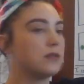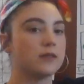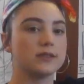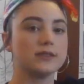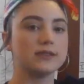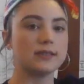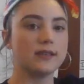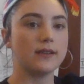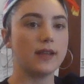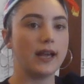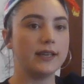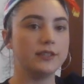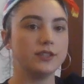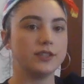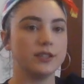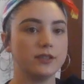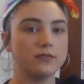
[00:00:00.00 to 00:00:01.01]
what does a
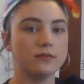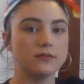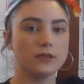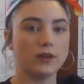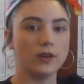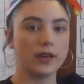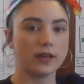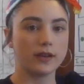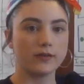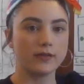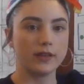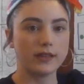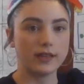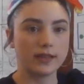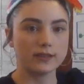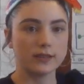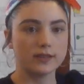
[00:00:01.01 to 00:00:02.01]
line do? Go ahead and
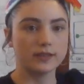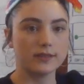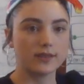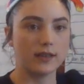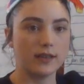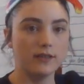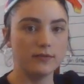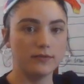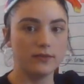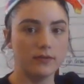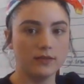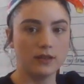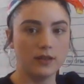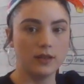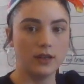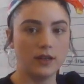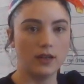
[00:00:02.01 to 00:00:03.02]
read that to yourself.
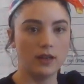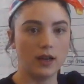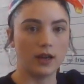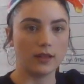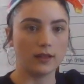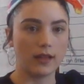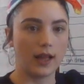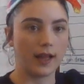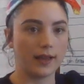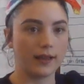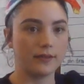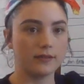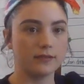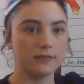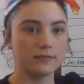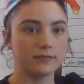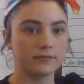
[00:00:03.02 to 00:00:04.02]
A
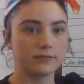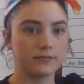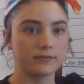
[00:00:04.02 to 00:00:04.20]
line.